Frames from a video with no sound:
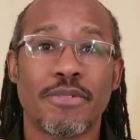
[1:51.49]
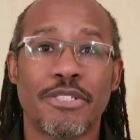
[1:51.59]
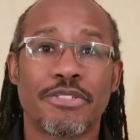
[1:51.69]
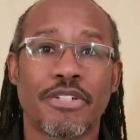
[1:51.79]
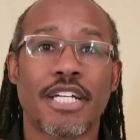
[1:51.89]
when
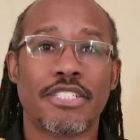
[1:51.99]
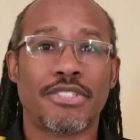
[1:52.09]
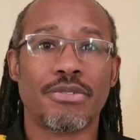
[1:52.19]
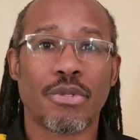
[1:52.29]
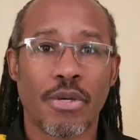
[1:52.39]
you're trying to
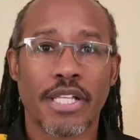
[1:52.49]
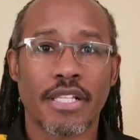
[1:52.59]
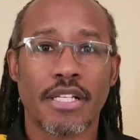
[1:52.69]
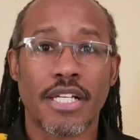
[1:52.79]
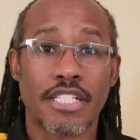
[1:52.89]
shoot
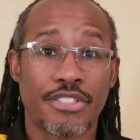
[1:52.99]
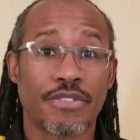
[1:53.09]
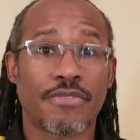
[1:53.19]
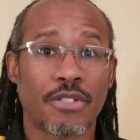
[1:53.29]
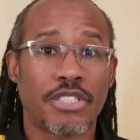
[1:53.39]
quickly, and it's your
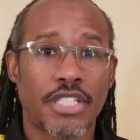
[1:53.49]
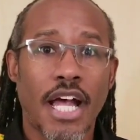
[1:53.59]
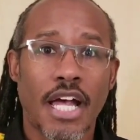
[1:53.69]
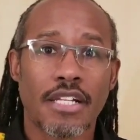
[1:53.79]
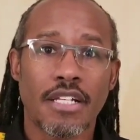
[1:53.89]
first
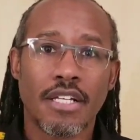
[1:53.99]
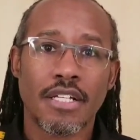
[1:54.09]
shot,